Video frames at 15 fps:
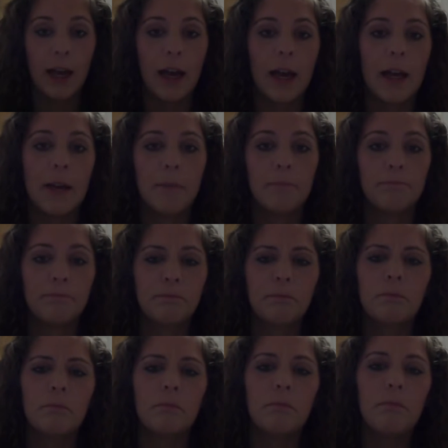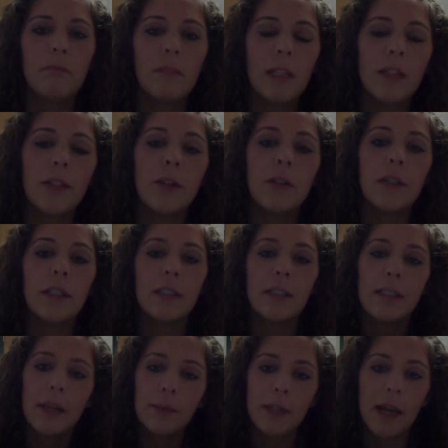So in an
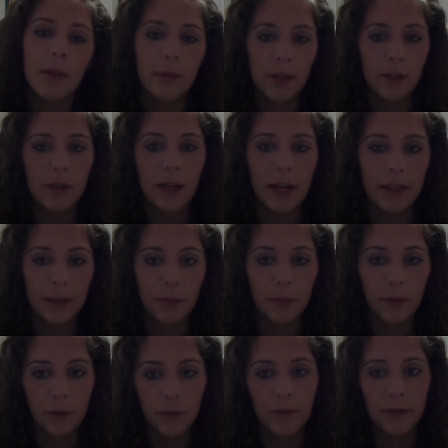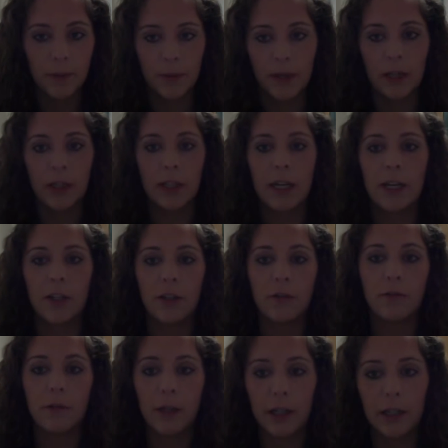attempt to help student X improve his pronunciation
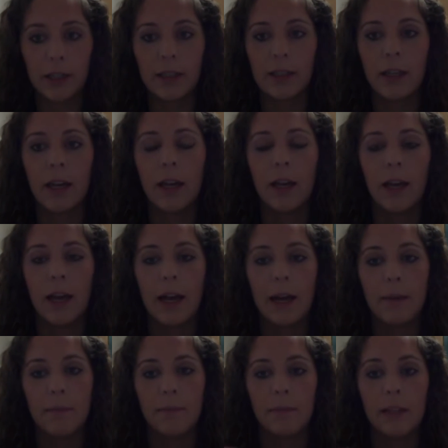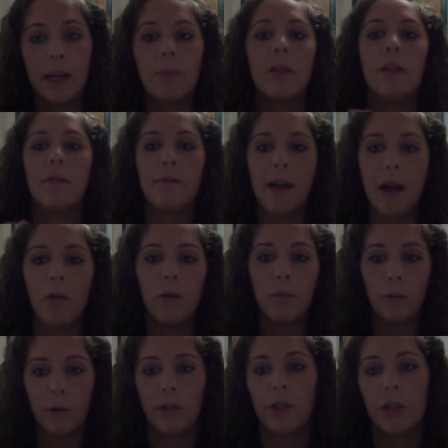of words, namely the vowel
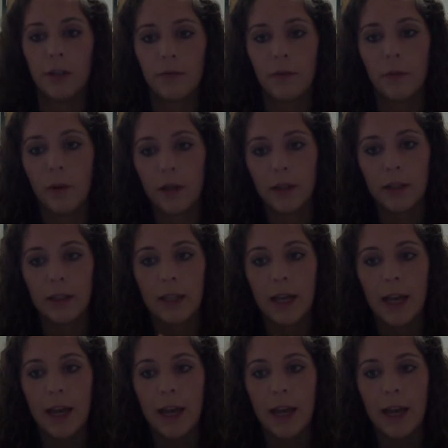portion of the words,